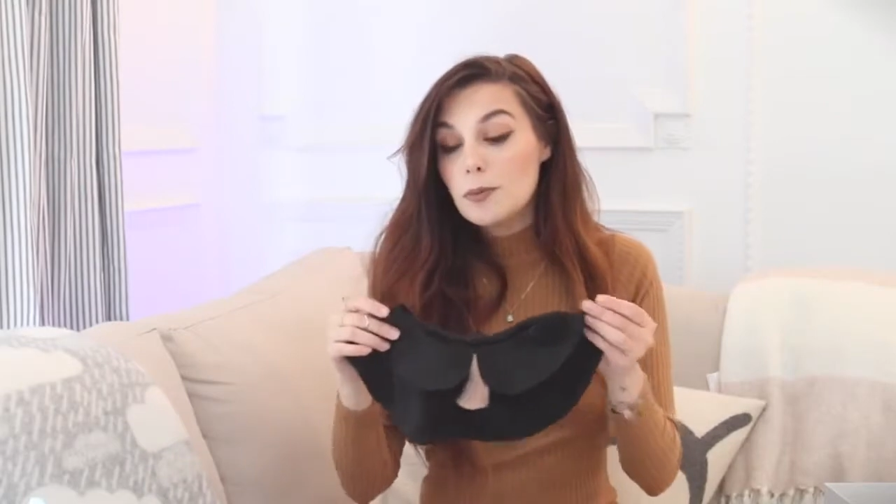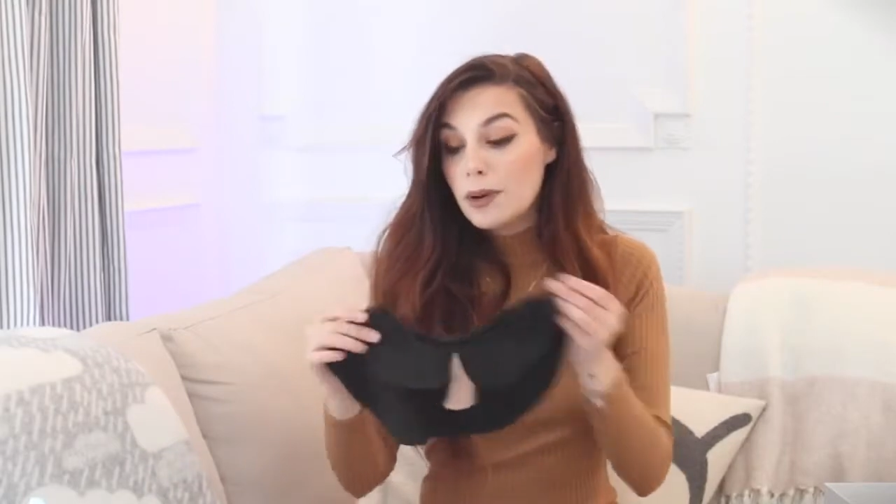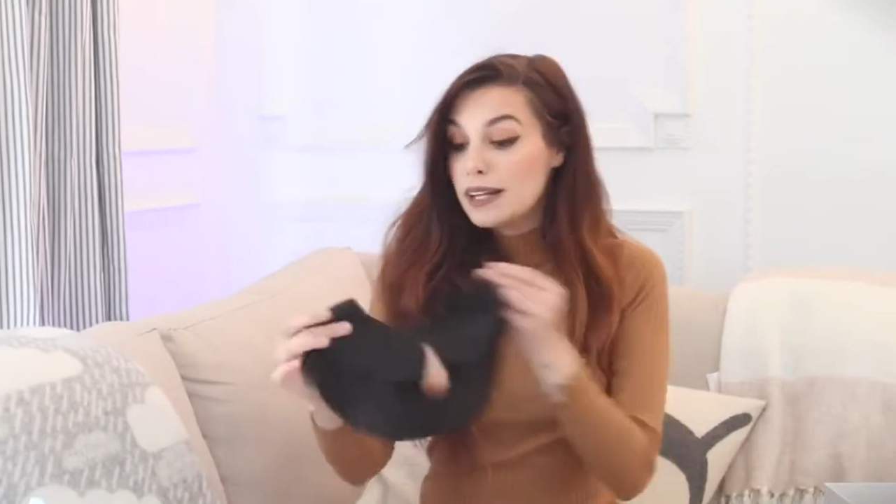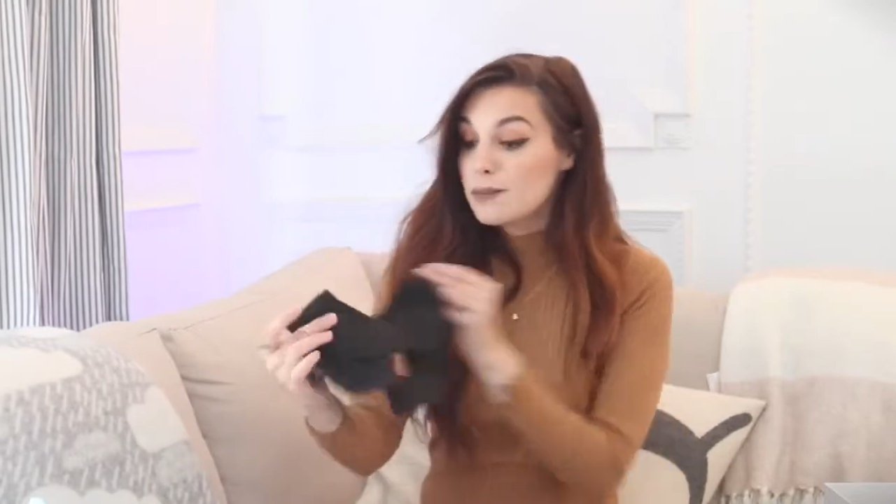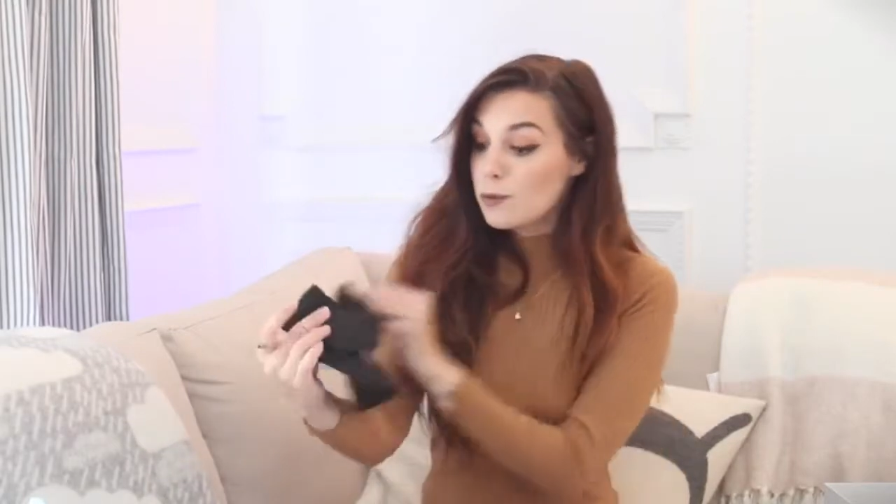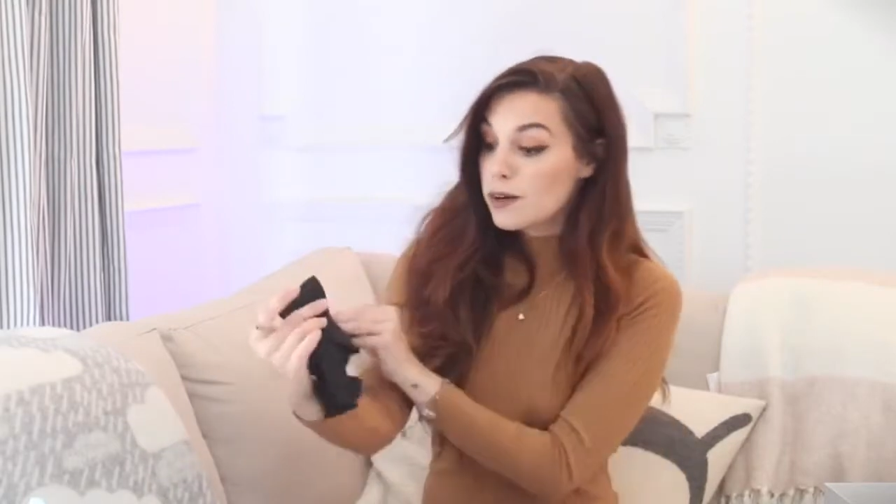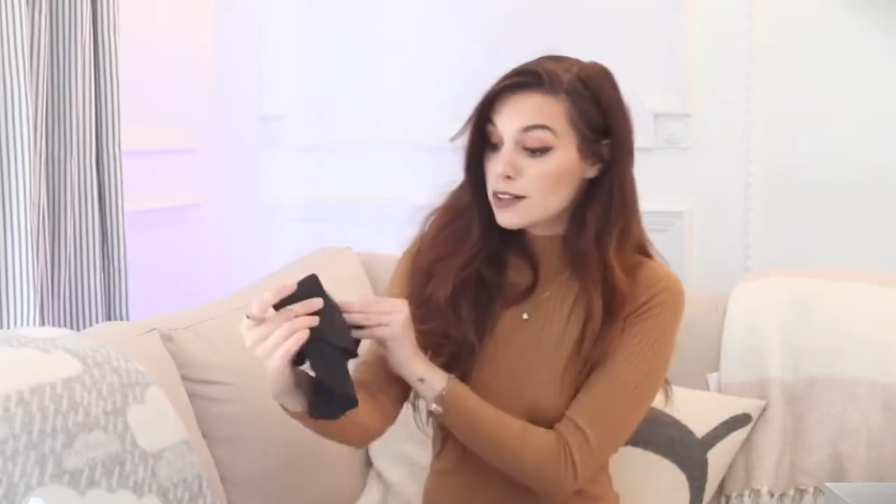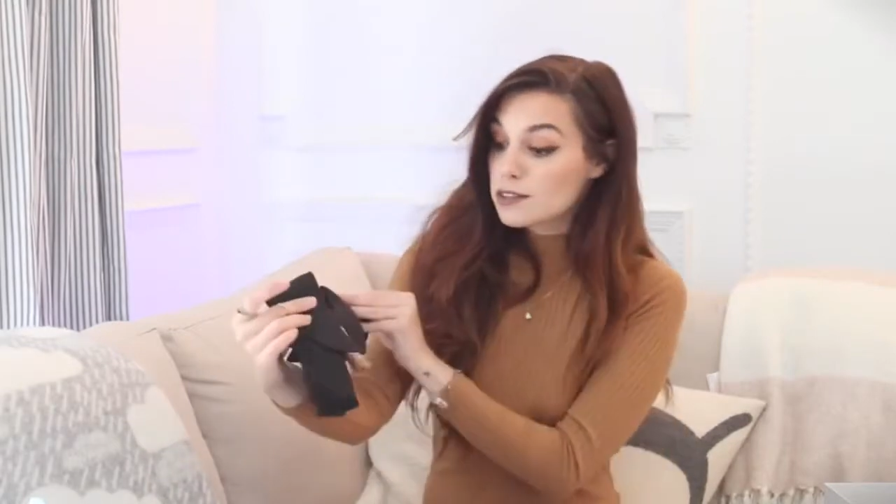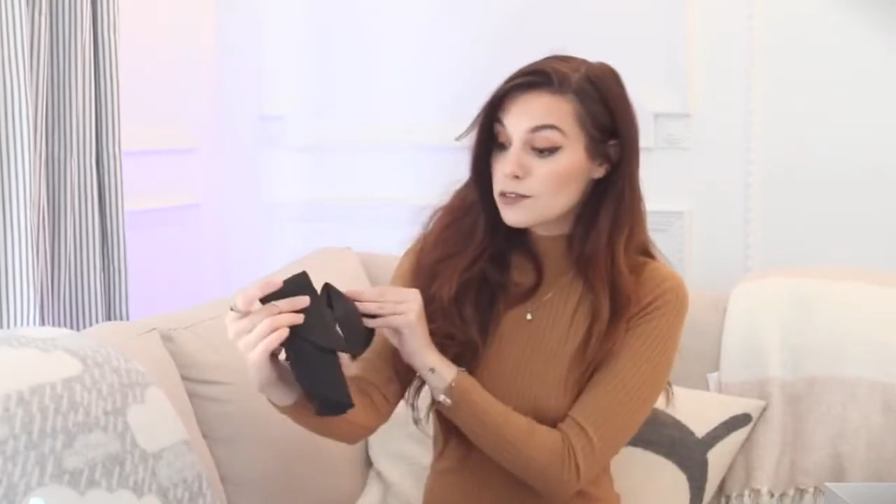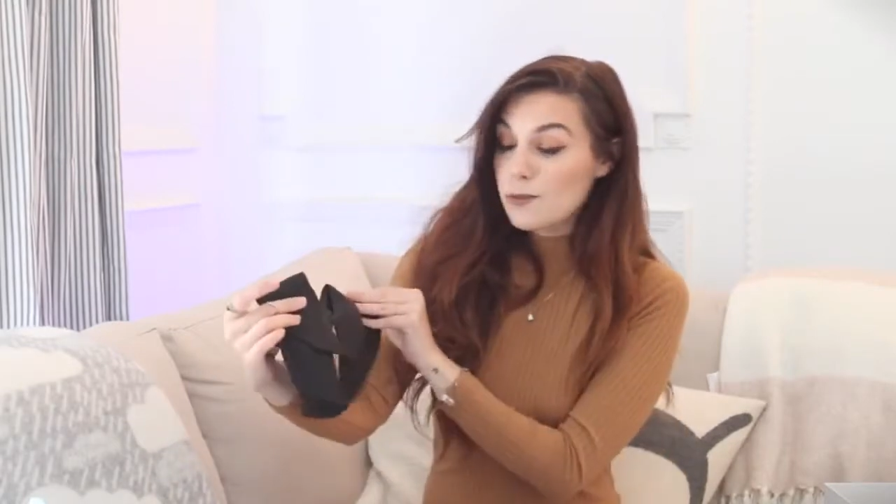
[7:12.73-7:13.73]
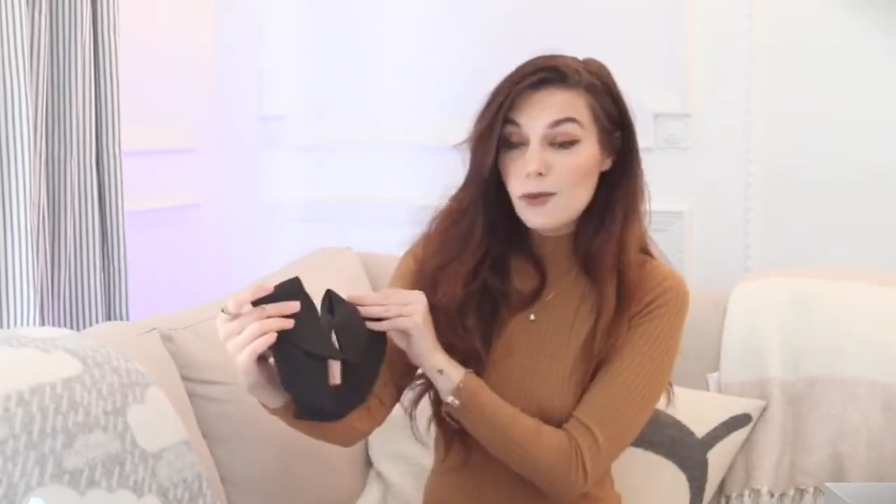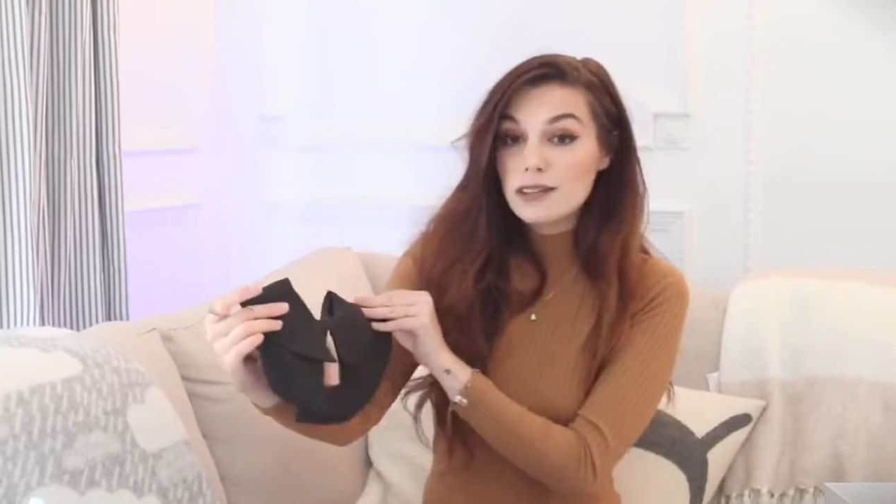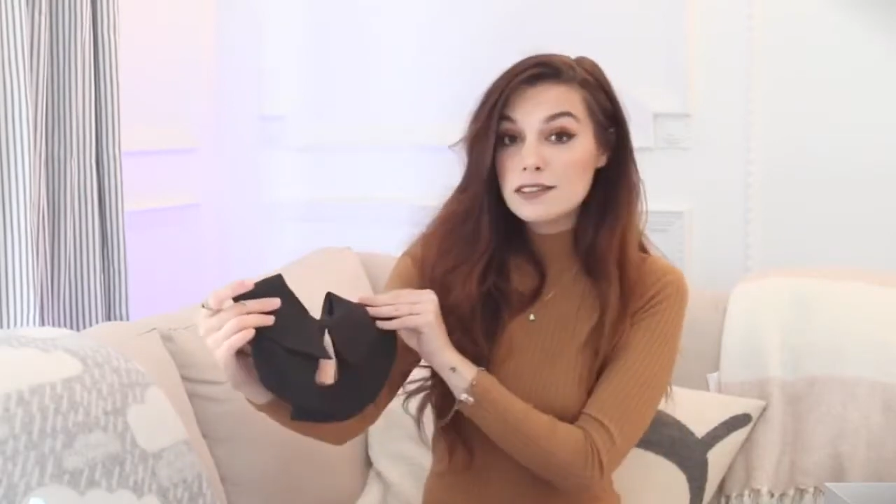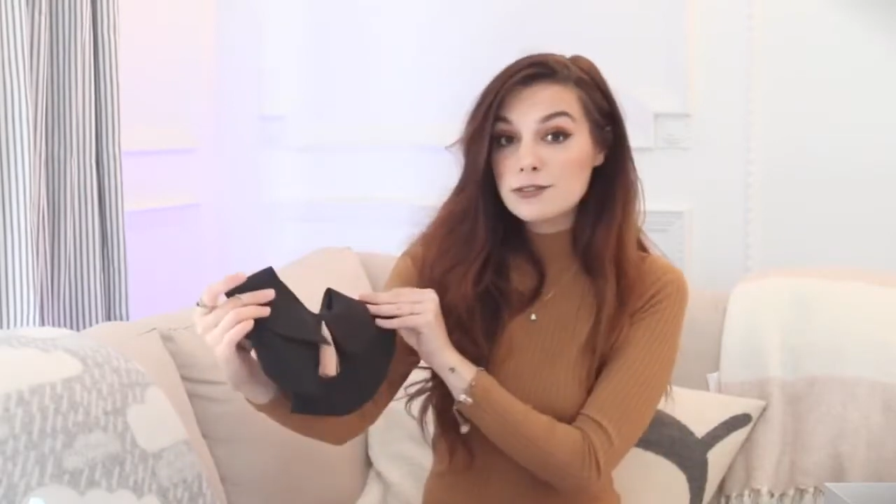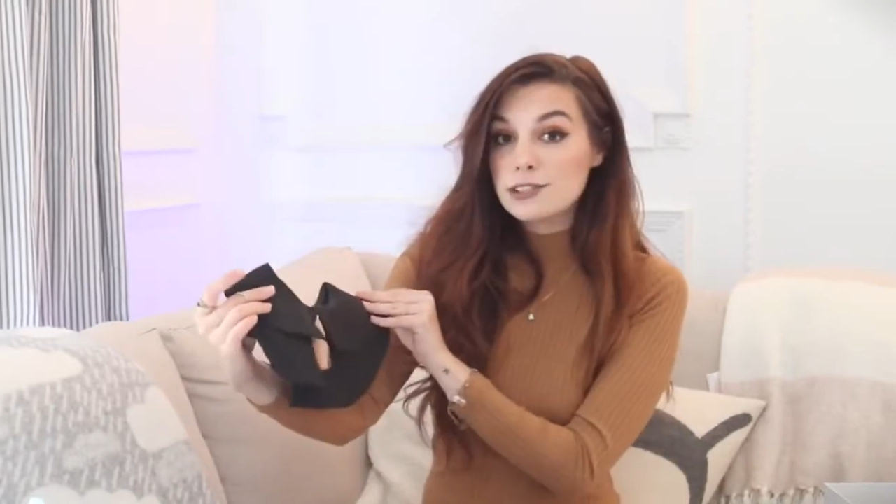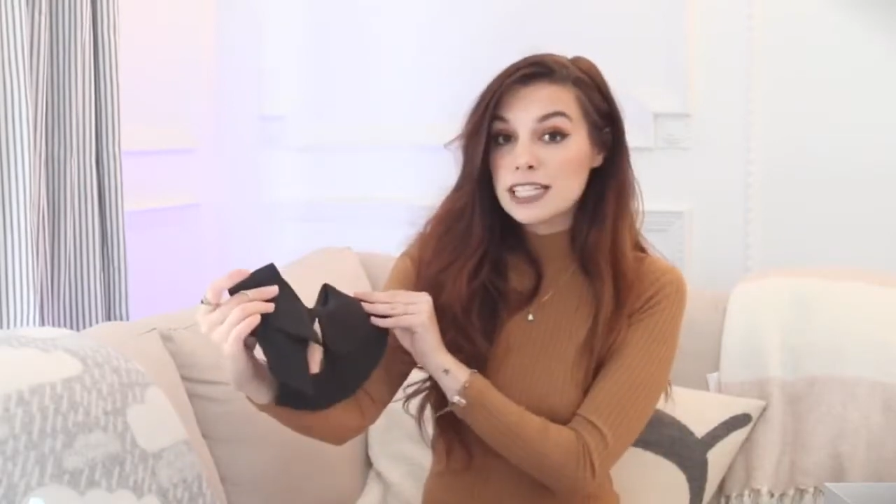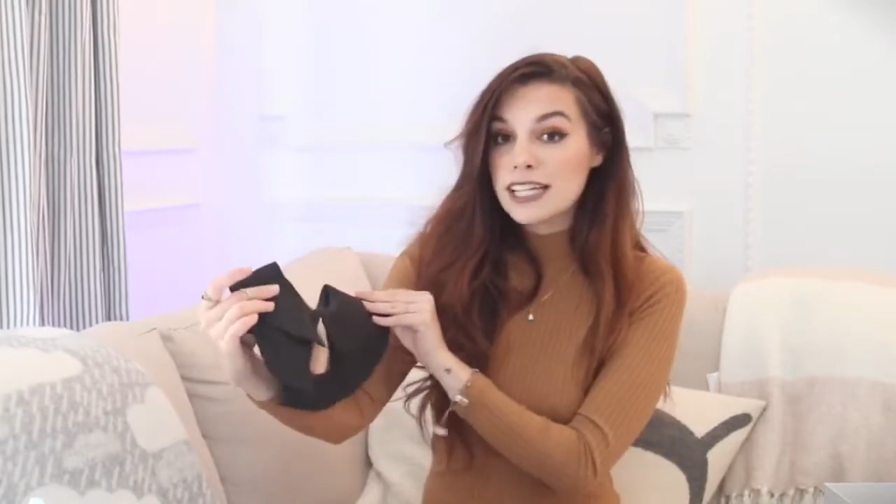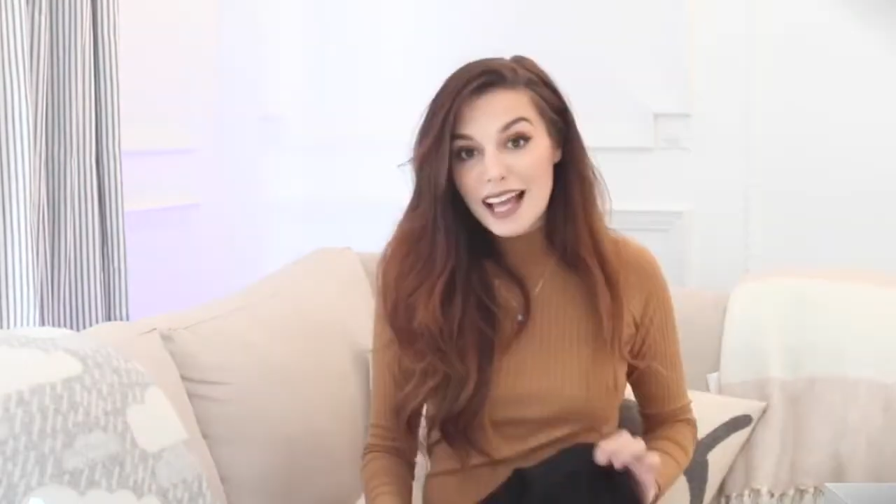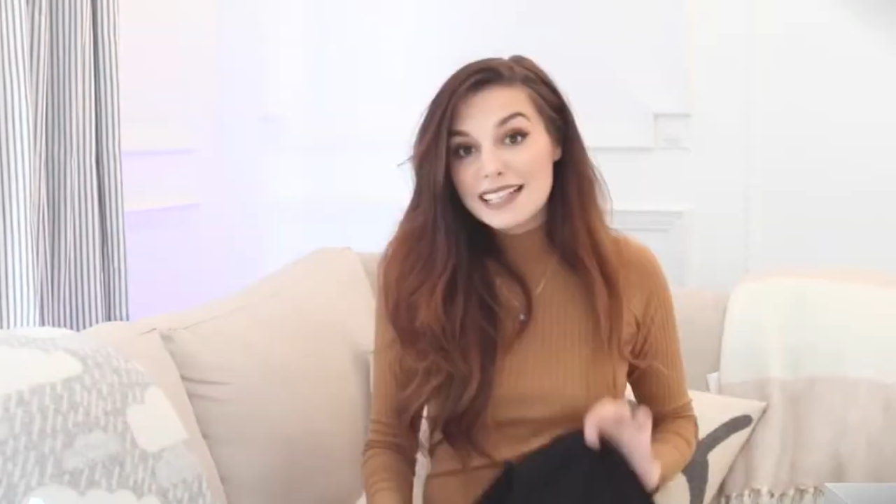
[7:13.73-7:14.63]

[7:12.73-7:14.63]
but it works wonderfully.